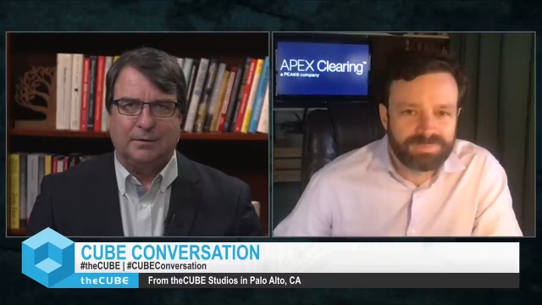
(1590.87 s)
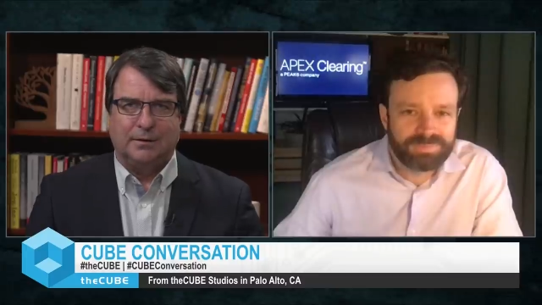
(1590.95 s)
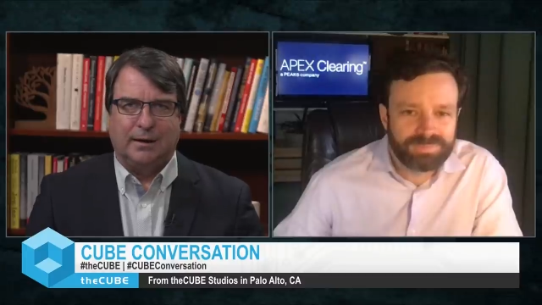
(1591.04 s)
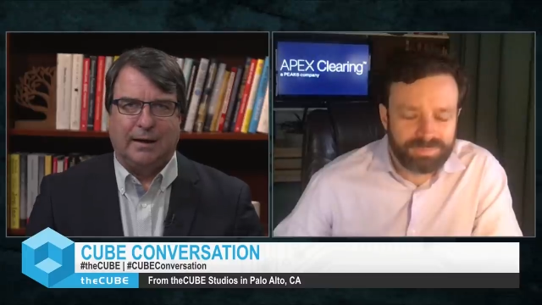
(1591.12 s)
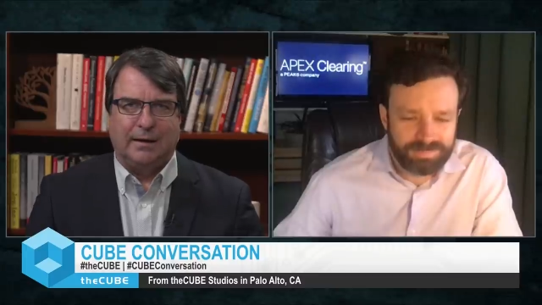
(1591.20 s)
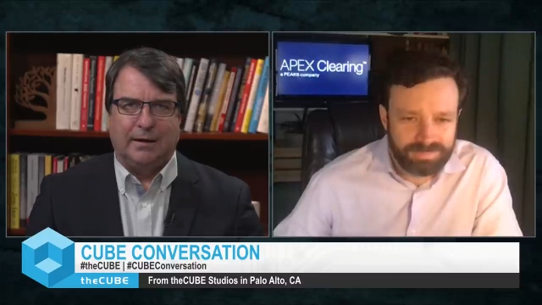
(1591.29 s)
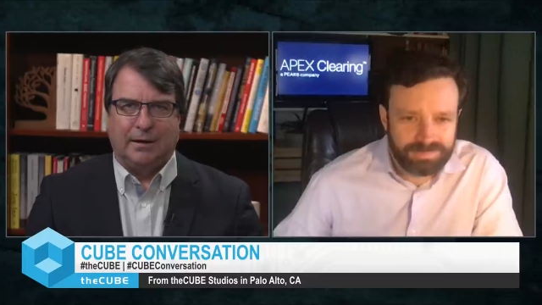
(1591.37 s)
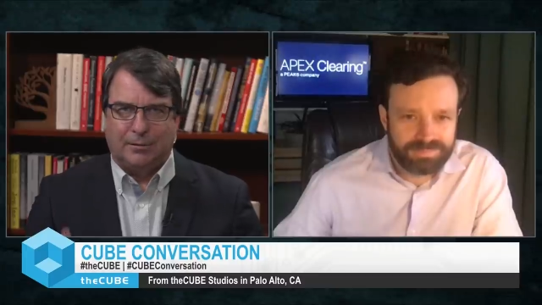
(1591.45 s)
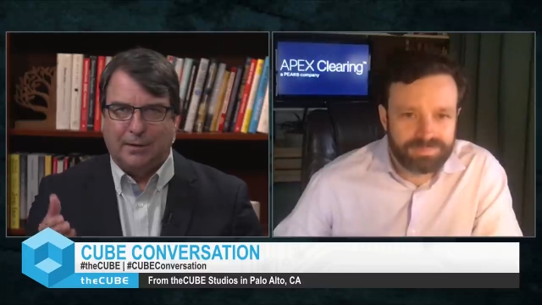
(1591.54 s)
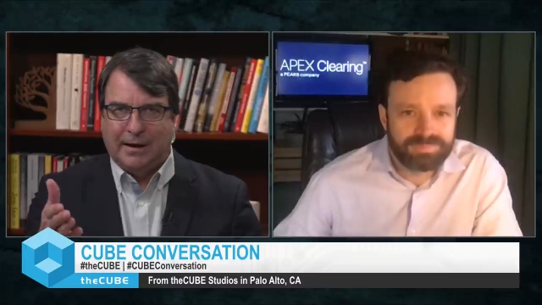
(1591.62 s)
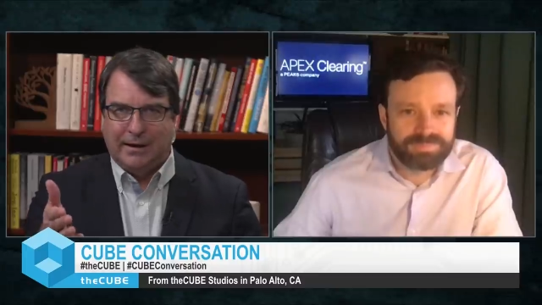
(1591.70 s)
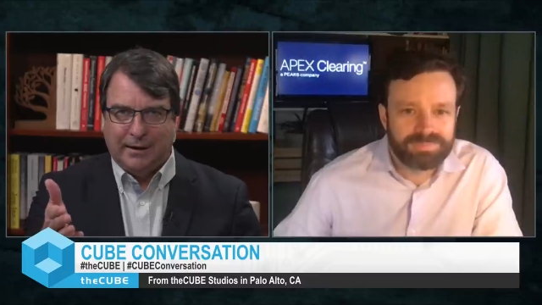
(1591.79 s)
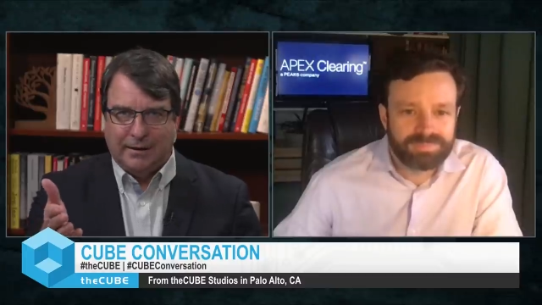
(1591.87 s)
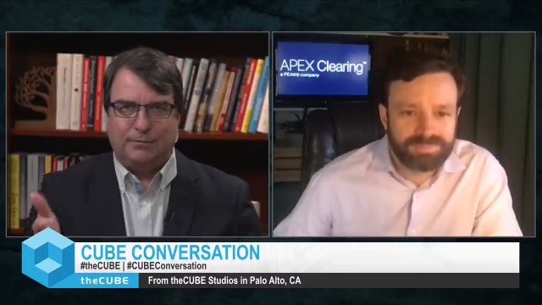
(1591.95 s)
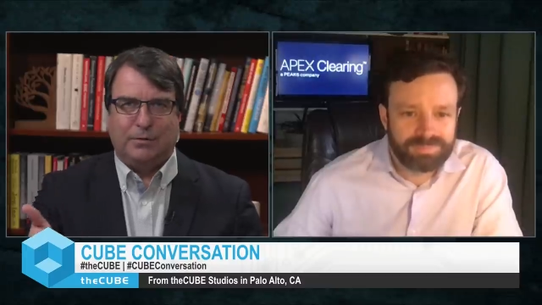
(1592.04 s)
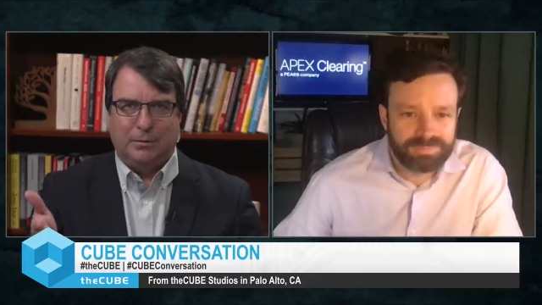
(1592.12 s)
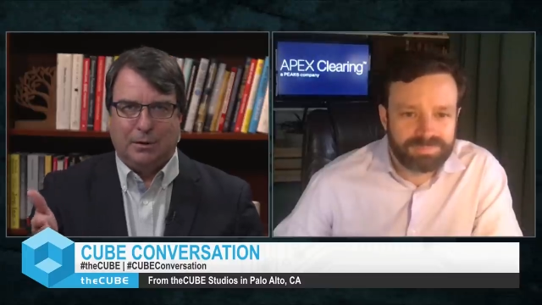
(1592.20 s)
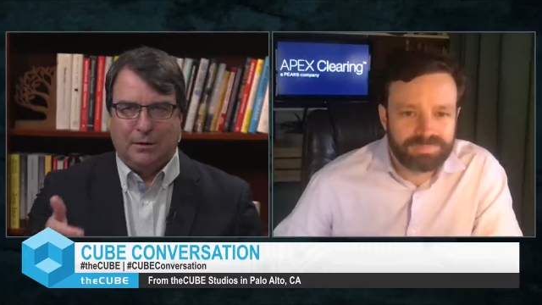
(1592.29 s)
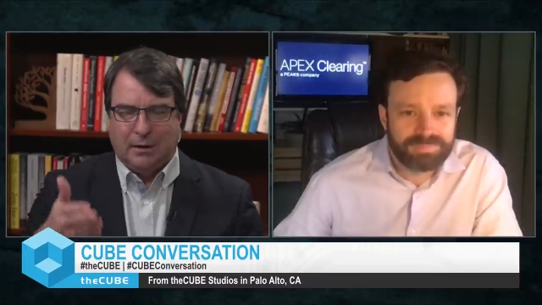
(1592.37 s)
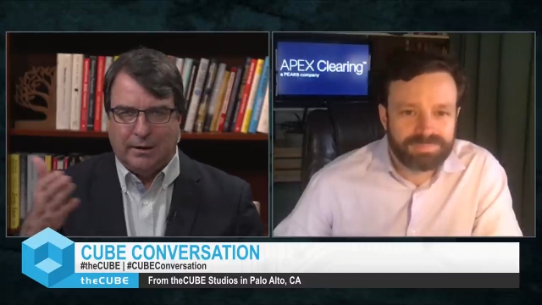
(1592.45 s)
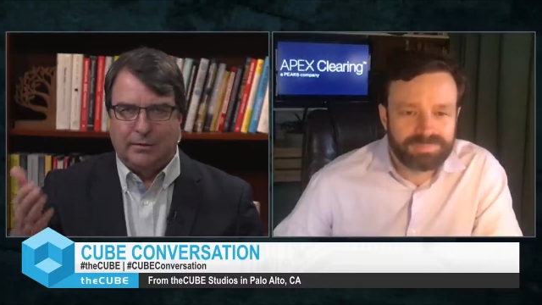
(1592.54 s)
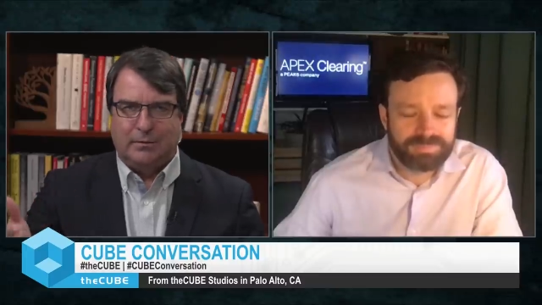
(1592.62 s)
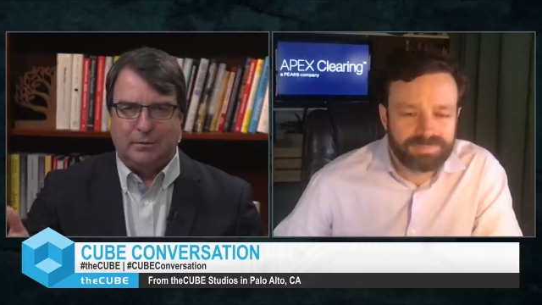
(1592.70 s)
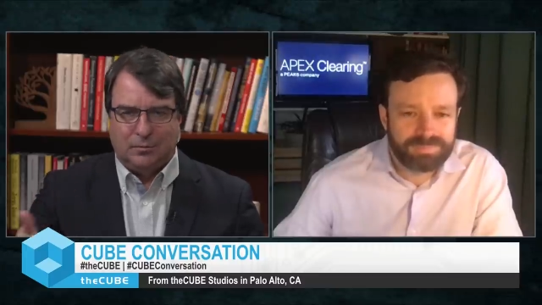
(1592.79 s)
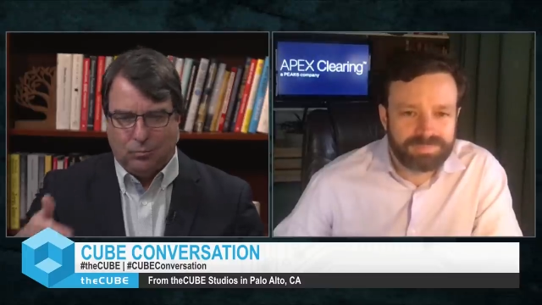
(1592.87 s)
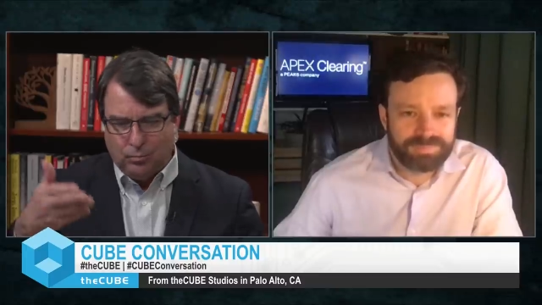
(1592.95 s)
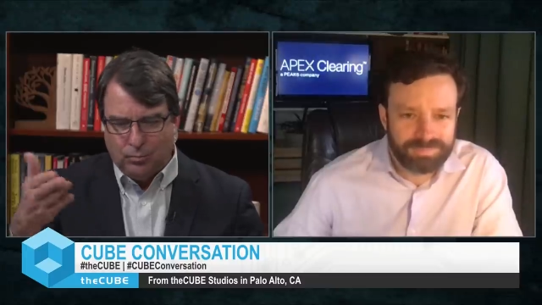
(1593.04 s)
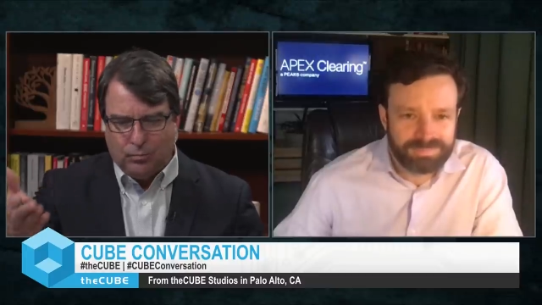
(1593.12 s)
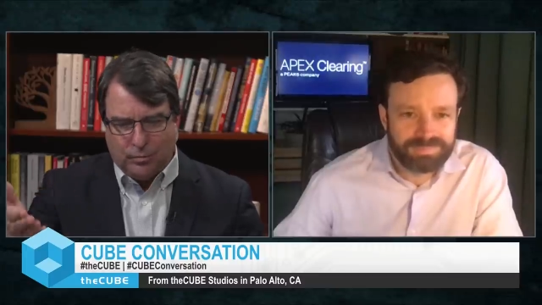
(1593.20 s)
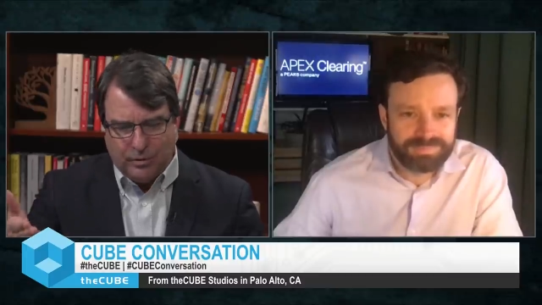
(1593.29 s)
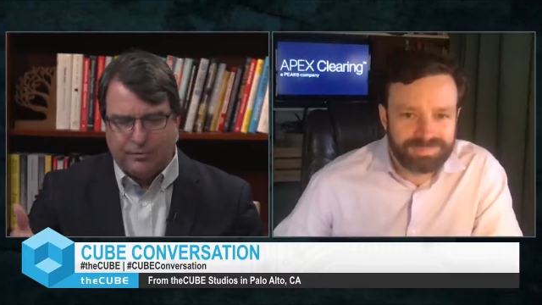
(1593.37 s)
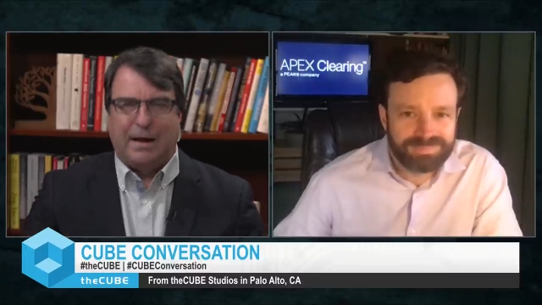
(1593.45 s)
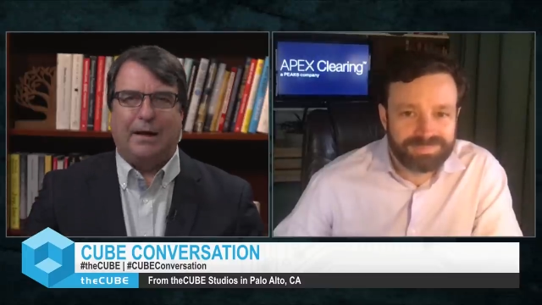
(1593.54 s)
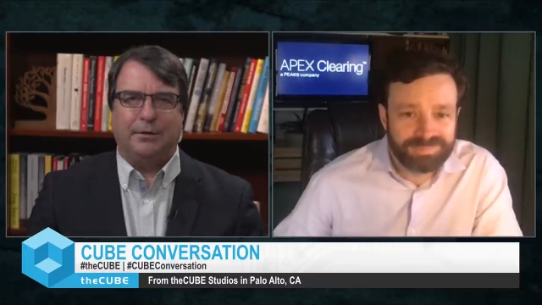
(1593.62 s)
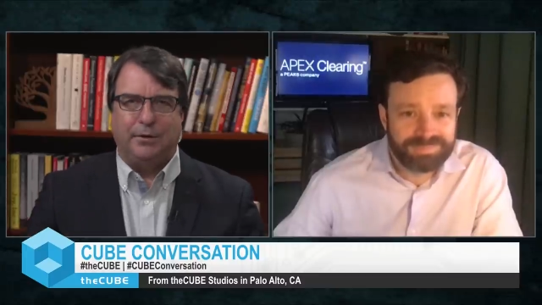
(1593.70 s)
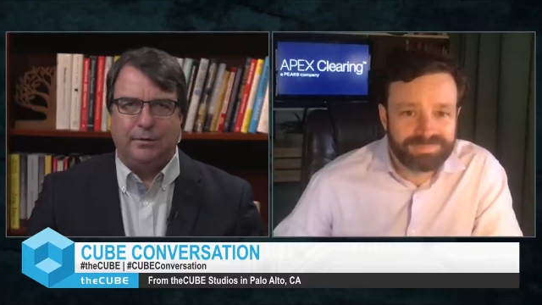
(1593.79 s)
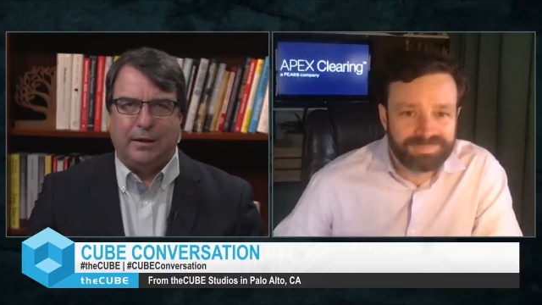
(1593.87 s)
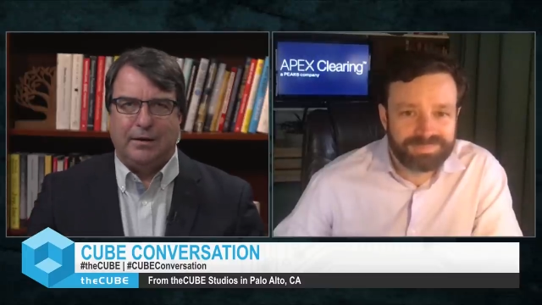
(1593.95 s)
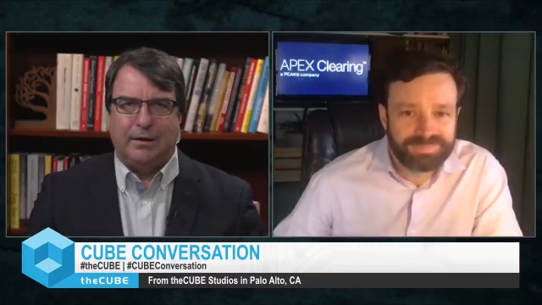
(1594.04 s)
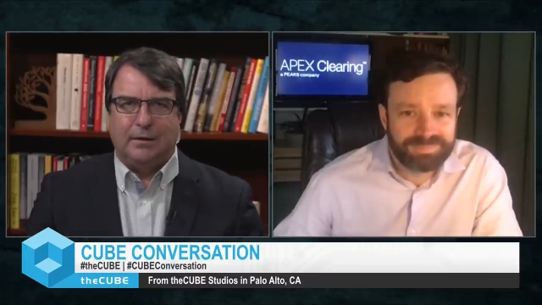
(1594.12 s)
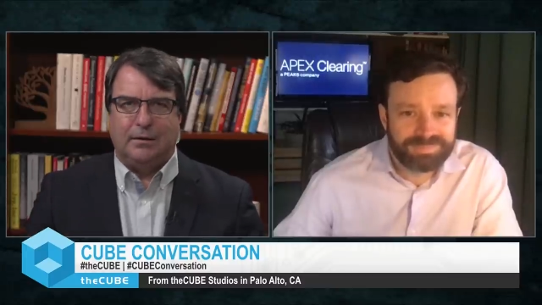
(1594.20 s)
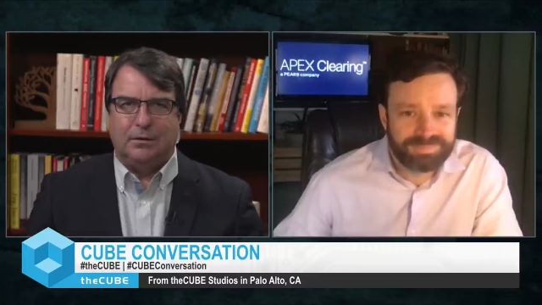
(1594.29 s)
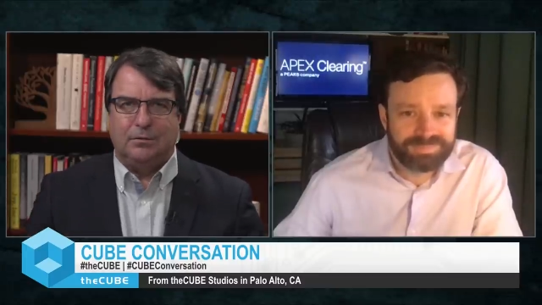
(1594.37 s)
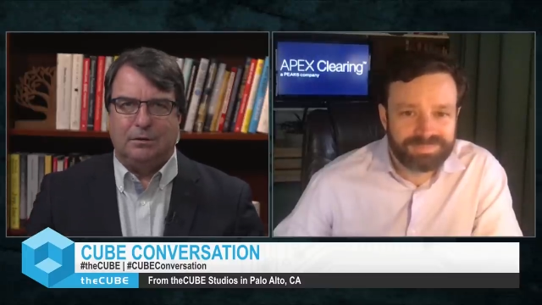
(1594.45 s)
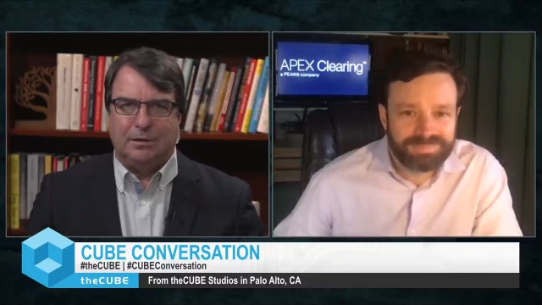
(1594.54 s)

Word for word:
Speaker 1: and iterating, if you will, on the value that you can do with